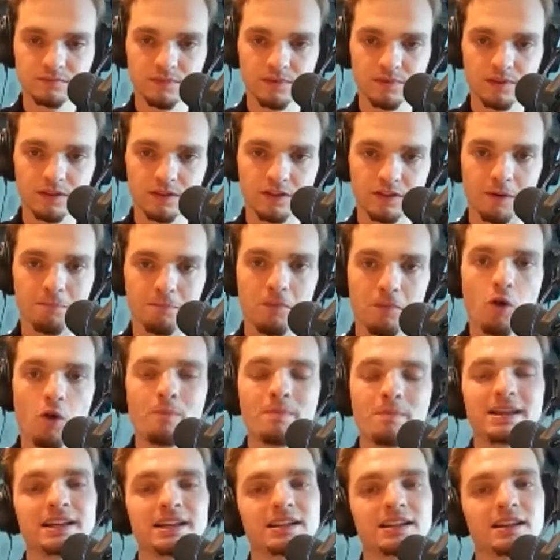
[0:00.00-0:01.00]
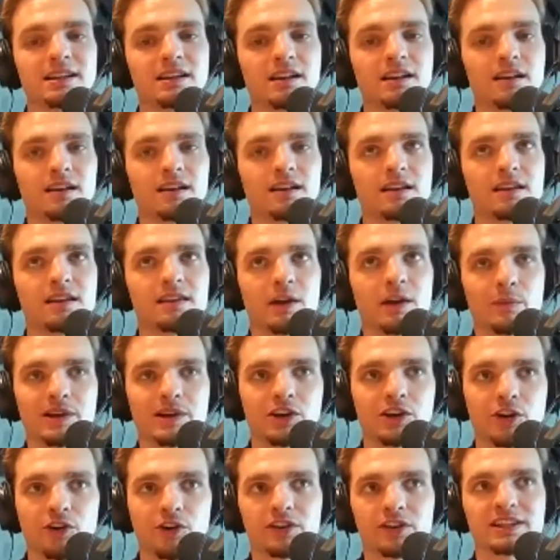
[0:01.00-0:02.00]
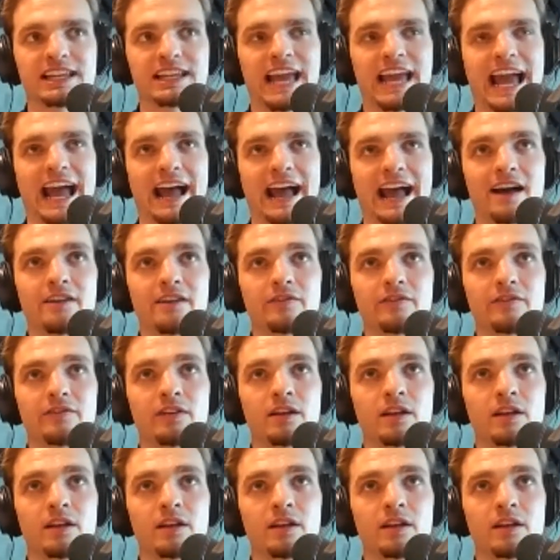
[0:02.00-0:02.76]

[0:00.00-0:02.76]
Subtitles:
the moment that we currently have